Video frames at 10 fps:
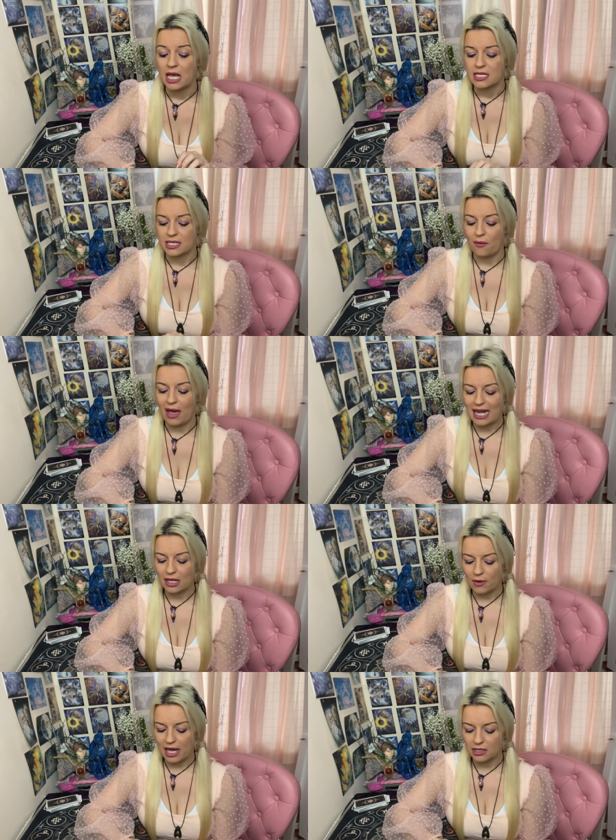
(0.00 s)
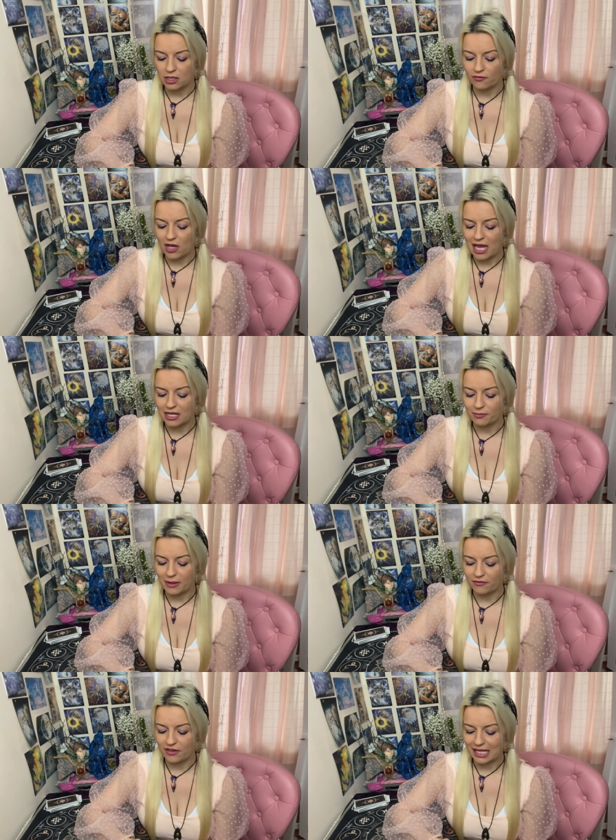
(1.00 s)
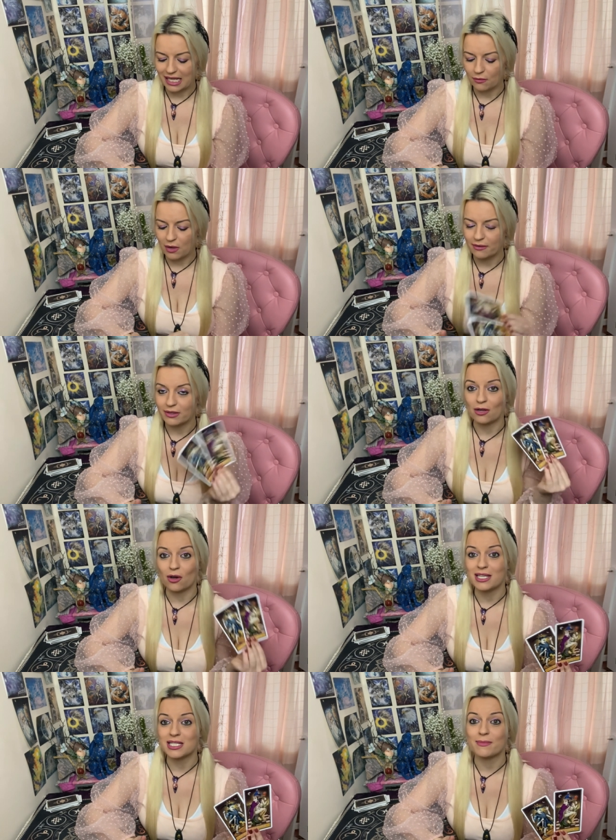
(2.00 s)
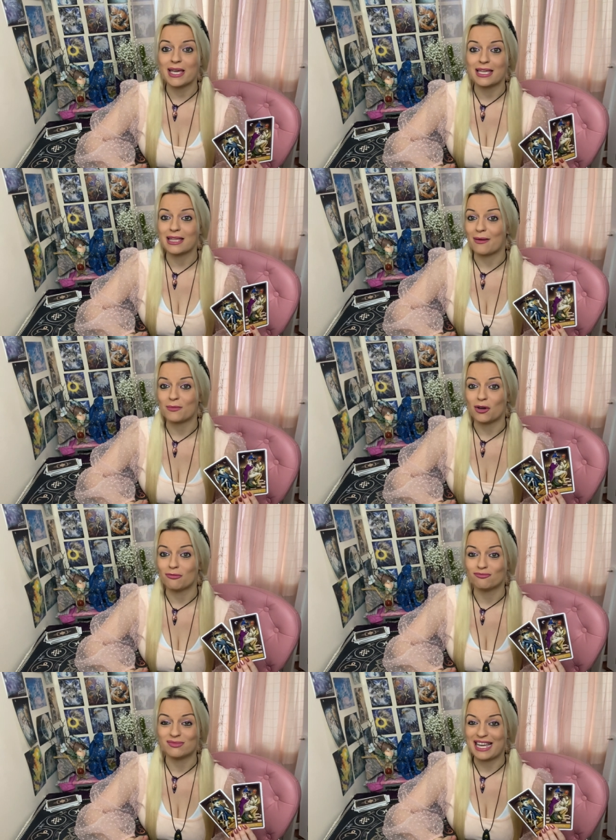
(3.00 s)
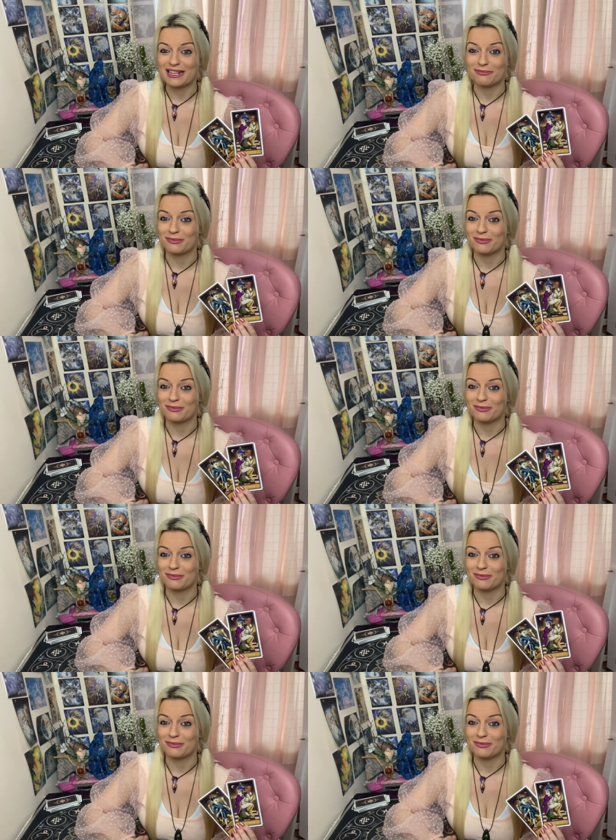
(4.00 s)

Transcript: So anywhere that you've kind of been thinking, well, they're not into me, I'm not them,